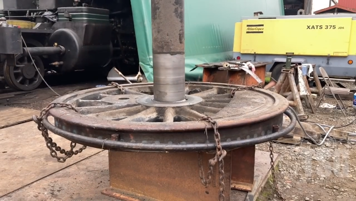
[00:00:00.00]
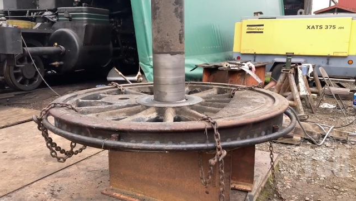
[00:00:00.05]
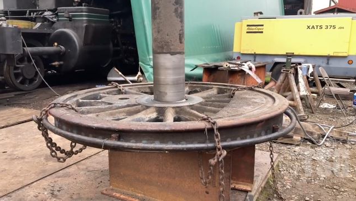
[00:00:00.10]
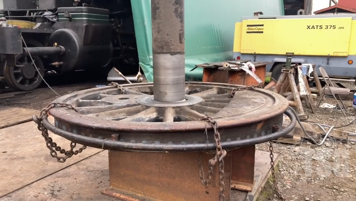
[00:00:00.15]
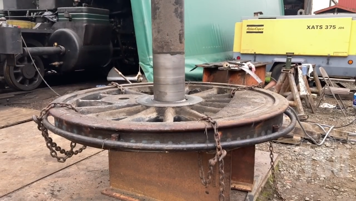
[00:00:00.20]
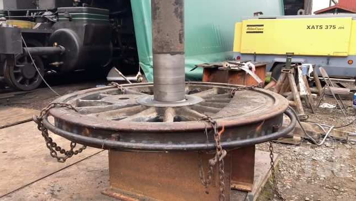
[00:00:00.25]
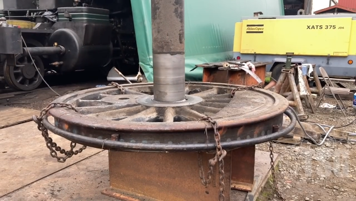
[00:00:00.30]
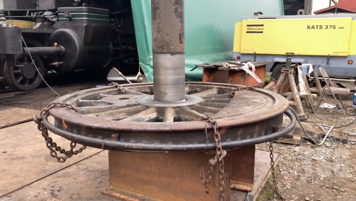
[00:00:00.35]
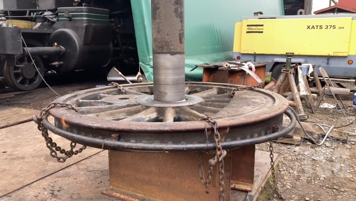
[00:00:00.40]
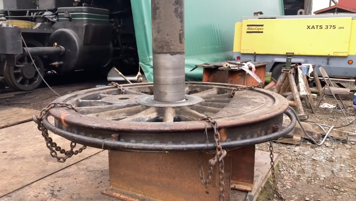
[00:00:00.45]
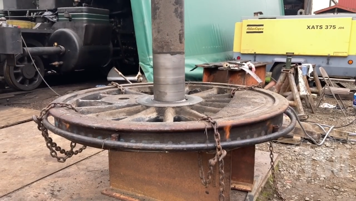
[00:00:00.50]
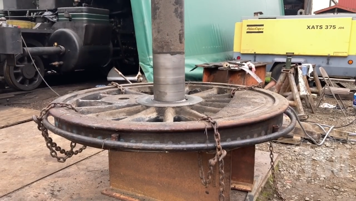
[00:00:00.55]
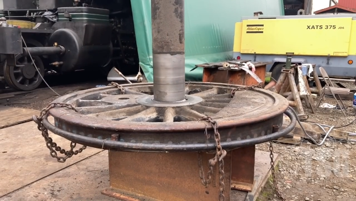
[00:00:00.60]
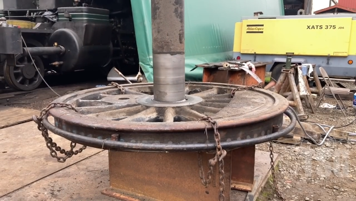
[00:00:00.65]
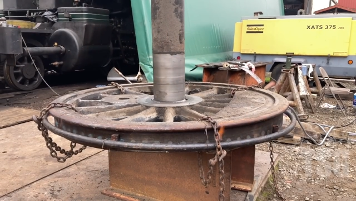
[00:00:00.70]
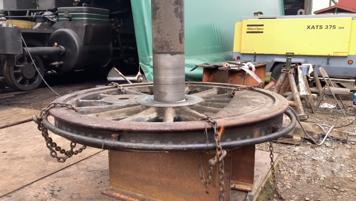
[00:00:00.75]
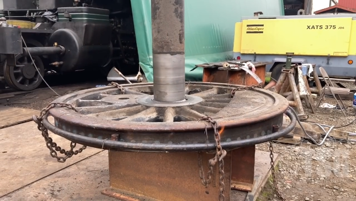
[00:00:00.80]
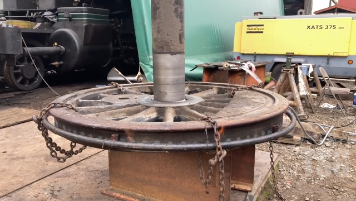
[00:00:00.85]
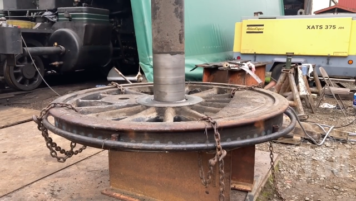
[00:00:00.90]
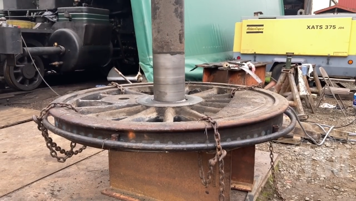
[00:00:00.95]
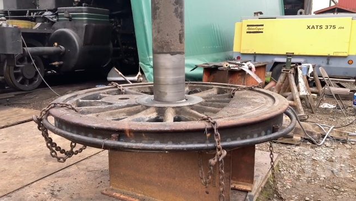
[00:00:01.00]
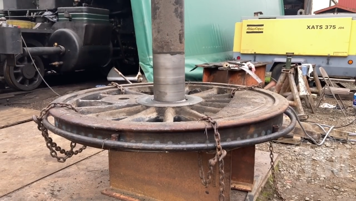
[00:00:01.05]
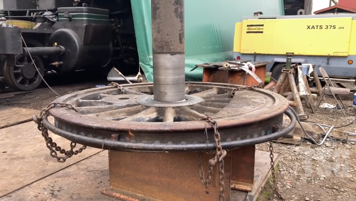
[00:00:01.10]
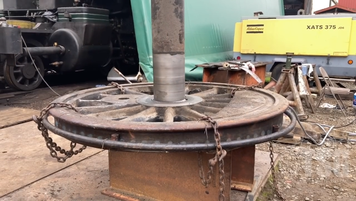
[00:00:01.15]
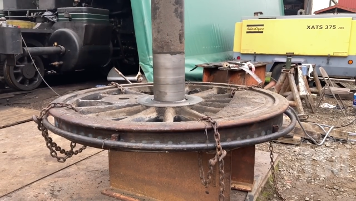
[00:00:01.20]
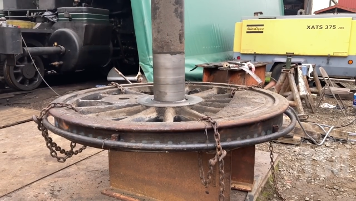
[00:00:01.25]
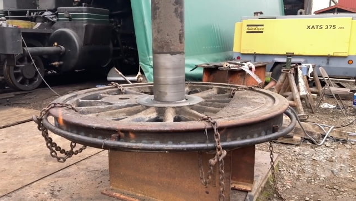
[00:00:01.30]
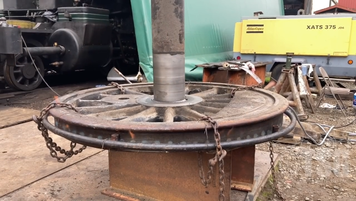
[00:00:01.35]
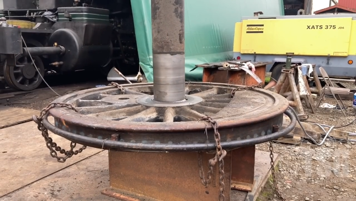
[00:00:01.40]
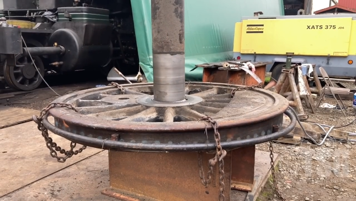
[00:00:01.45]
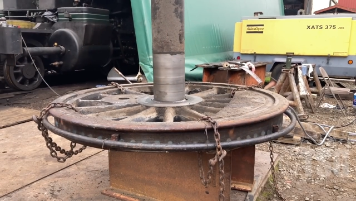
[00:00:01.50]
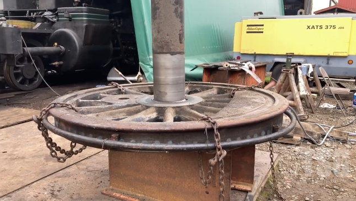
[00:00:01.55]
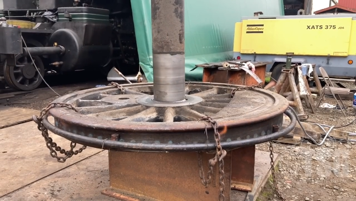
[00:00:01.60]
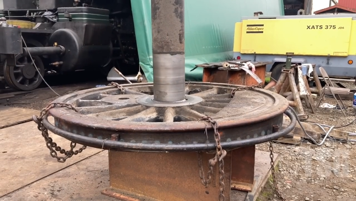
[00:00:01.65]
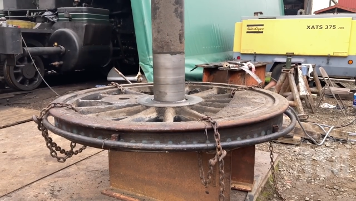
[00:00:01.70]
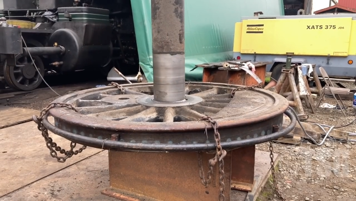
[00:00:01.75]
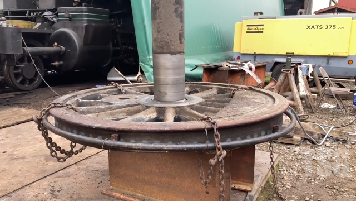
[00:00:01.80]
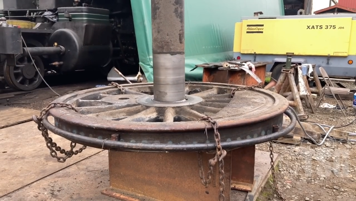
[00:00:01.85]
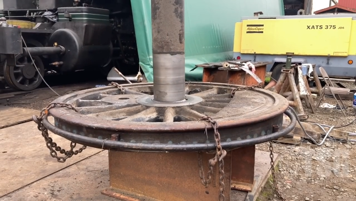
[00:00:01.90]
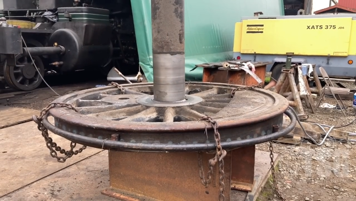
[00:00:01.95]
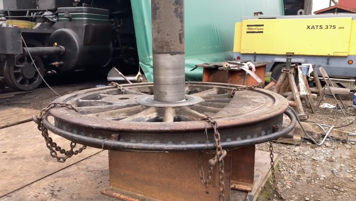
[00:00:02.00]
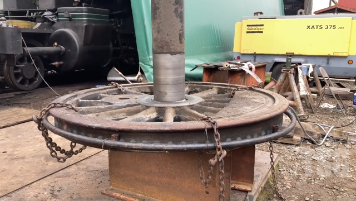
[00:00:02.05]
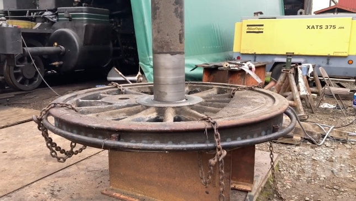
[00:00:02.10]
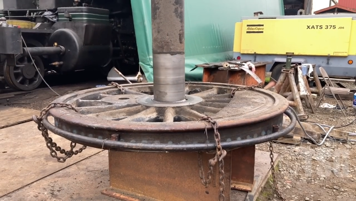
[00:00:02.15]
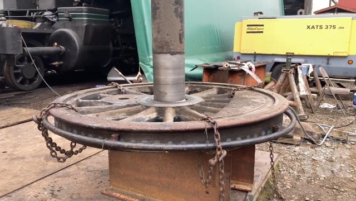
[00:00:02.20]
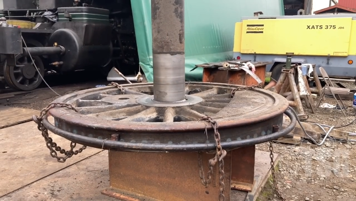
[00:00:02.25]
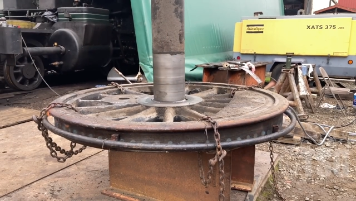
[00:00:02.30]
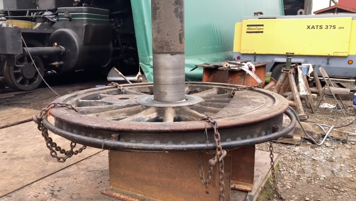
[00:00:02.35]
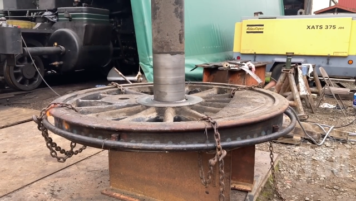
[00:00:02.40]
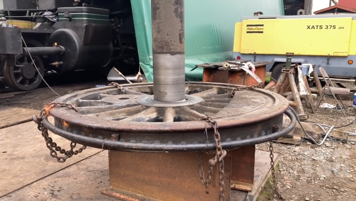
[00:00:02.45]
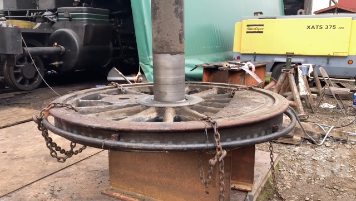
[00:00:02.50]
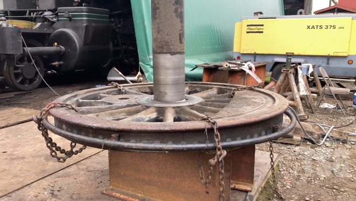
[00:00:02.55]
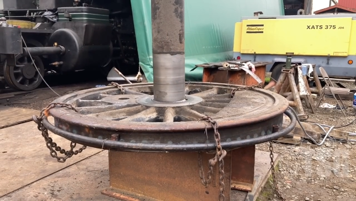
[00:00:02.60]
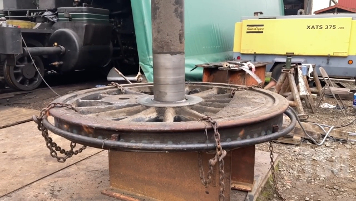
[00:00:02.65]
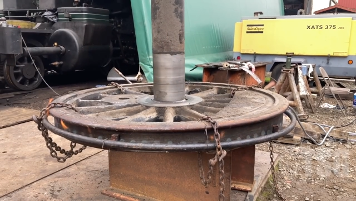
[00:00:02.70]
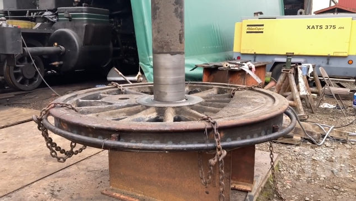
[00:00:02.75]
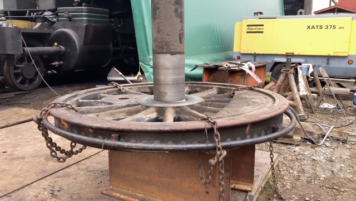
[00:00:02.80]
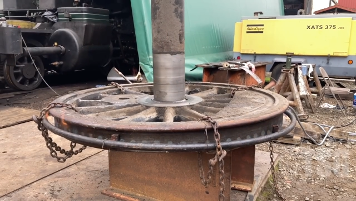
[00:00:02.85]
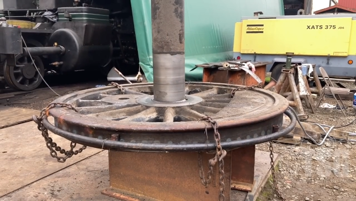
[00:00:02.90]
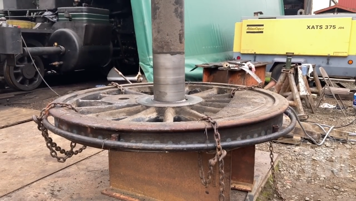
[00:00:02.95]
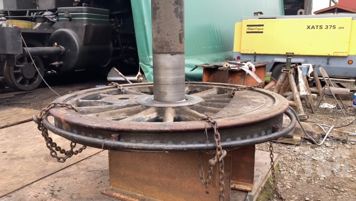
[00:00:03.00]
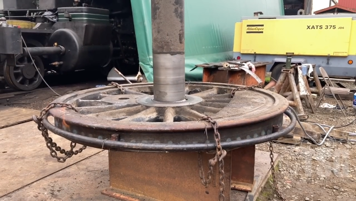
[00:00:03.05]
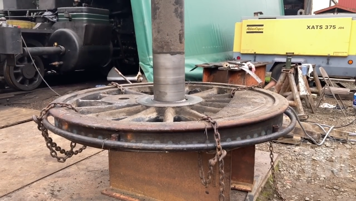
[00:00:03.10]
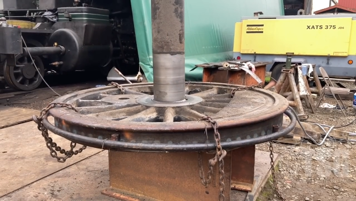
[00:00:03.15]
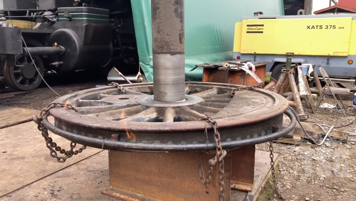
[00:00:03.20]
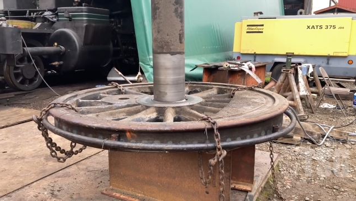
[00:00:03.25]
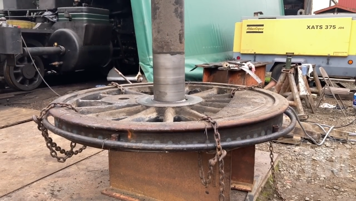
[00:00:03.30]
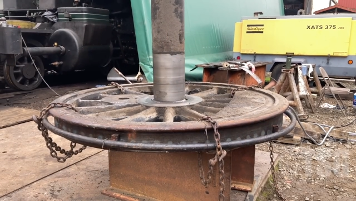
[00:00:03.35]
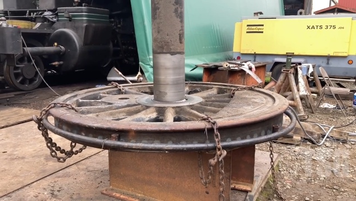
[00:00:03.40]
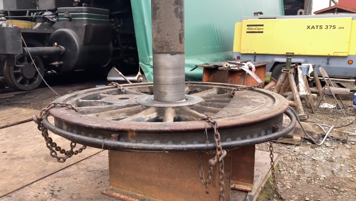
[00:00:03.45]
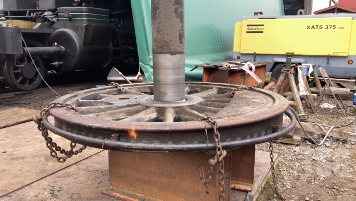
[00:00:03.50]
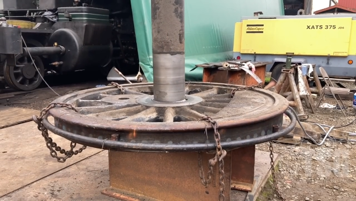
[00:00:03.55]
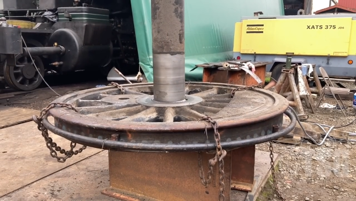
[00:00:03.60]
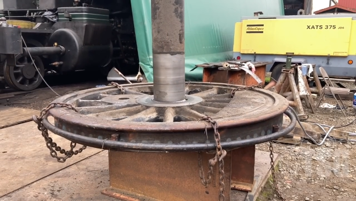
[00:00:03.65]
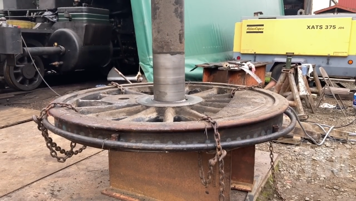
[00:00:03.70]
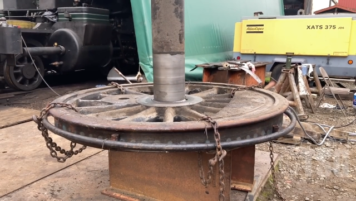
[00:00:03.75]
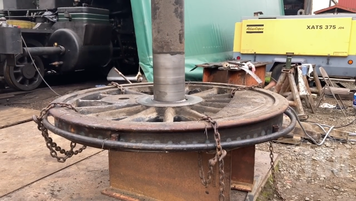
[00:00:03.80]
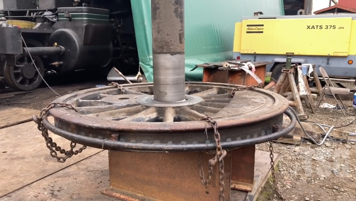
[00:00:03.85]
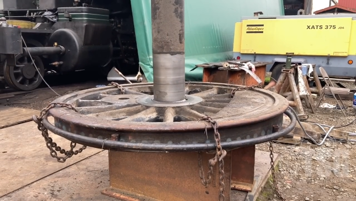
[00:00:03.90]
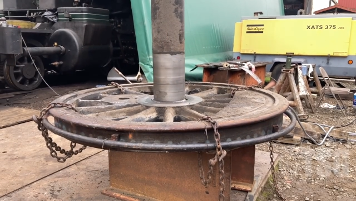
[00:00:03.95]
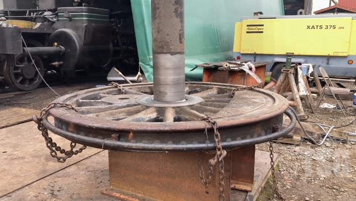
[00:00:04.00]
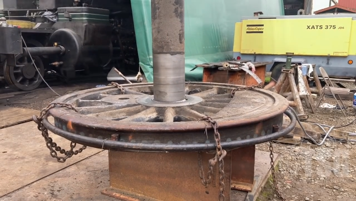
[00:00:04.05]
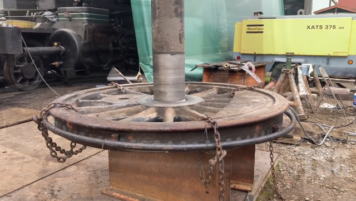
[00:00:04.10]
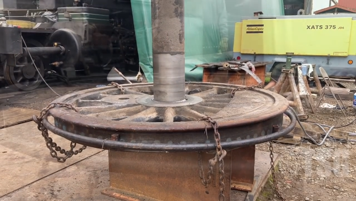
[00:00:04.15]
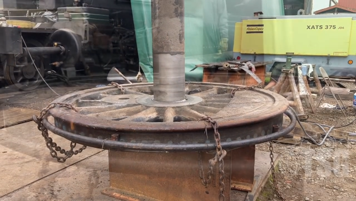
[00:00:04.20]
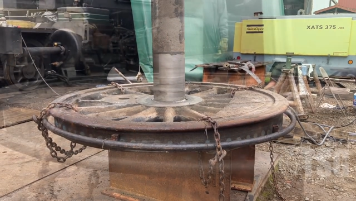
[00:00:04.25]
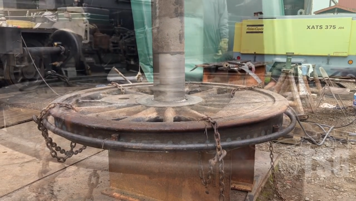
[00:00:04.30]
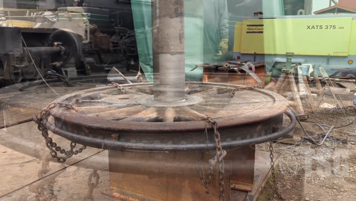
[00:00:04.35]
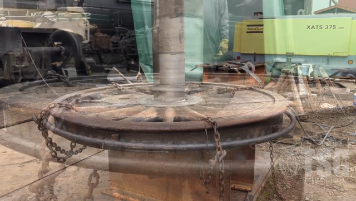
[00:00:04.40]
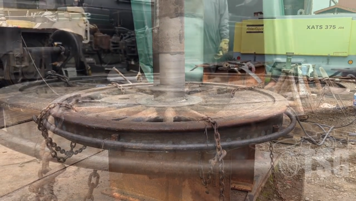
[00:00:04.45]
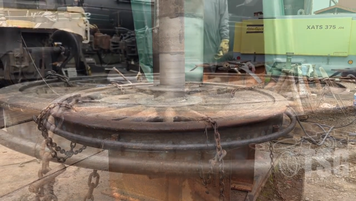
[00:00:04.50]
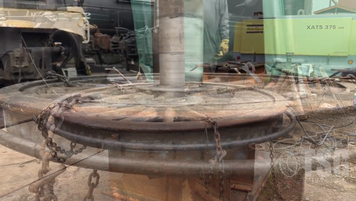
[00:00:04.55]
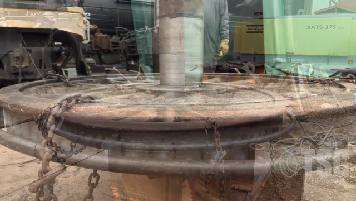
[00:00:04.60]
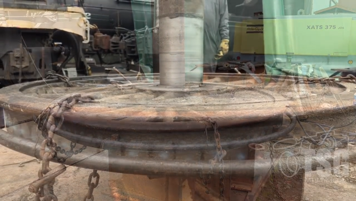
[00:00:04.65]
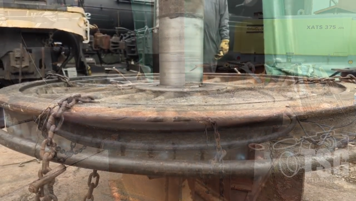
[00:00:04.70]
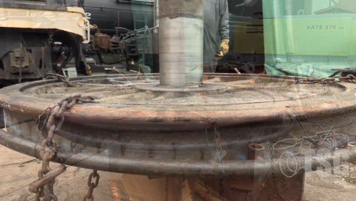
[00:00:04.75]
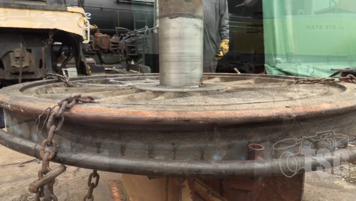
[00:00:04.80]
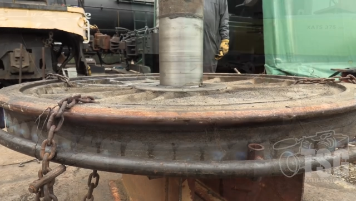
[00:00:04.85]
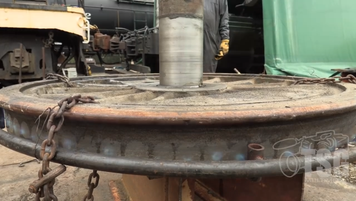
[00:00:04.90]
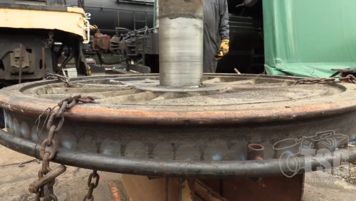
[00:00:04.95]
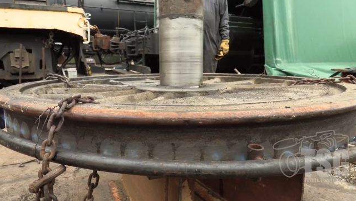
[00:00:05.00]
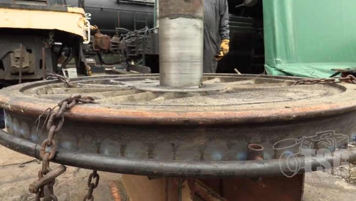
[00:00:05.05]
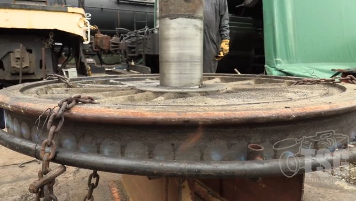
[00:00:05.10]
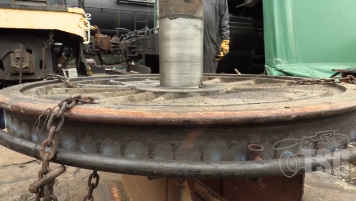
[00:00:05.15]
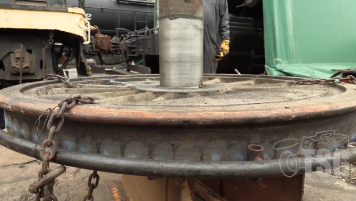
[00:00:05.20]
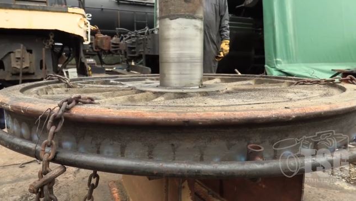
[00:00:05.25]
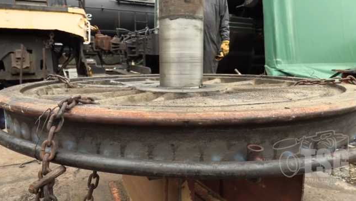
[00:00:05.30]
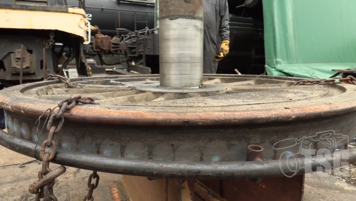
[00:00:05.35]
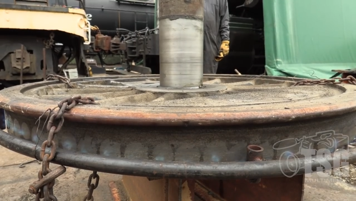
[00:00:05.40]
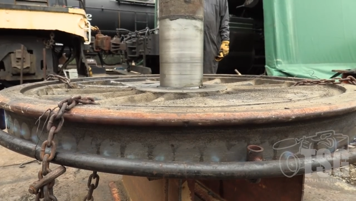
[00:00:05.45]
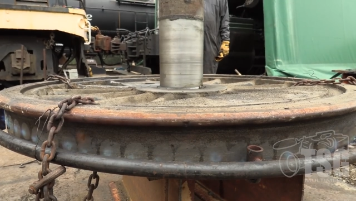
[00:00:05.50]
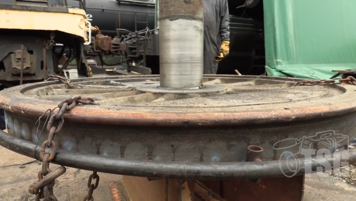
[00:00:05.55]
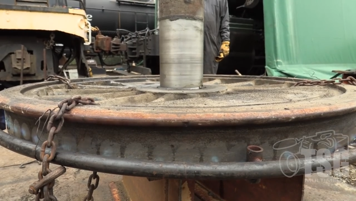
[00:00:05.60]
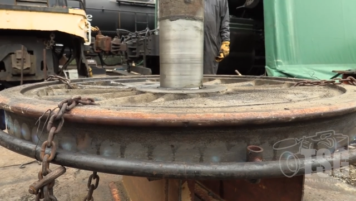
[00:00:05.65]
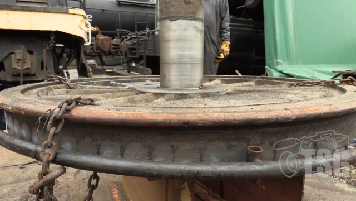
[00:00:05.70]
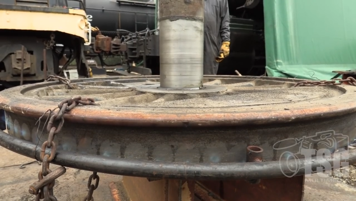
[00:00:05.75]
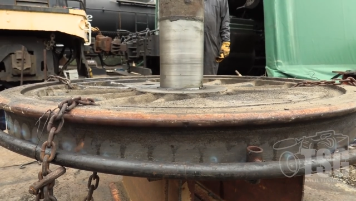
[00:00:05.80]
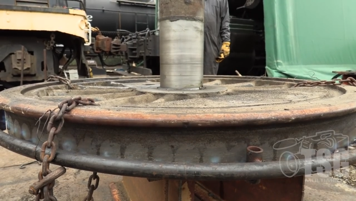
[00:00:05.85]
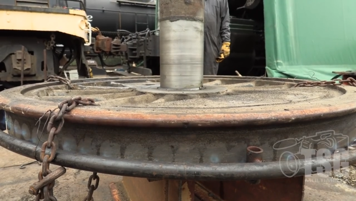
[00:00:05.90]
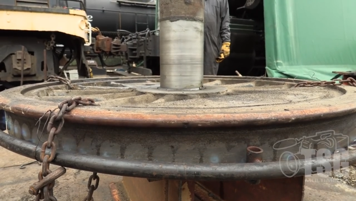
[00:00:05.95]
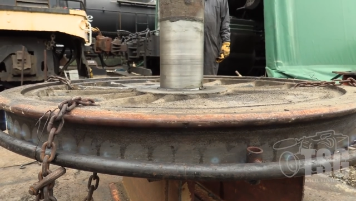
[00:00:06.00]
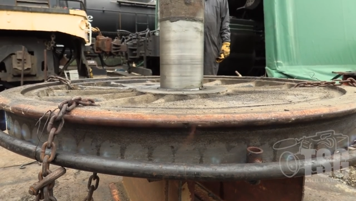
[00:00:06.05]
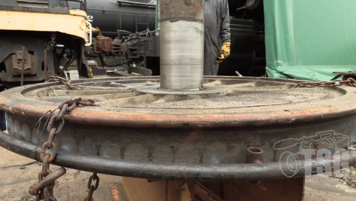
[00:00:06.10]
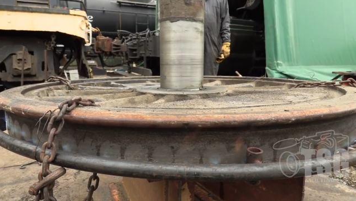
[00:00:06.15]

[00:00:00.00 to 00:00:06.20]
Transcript: Nobody's mouth can be seen.